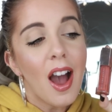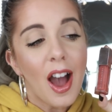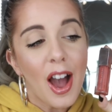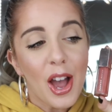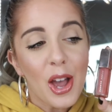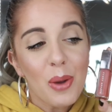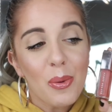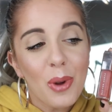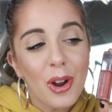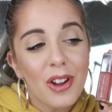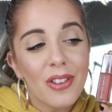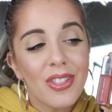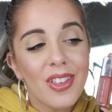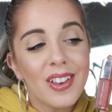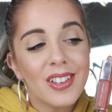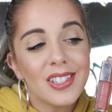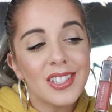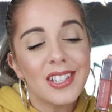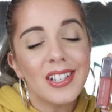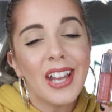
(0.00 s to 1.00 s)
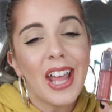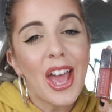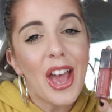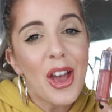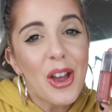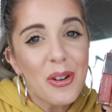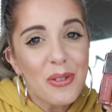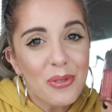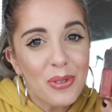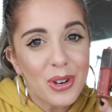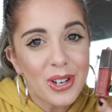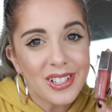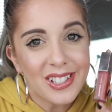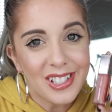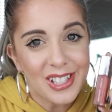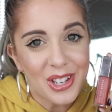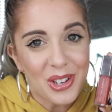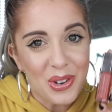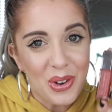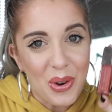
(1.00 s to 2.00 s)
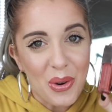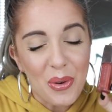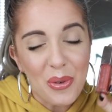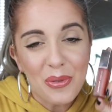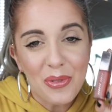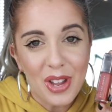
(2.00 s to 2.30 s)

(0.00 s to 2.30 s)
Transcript: I wear this in every single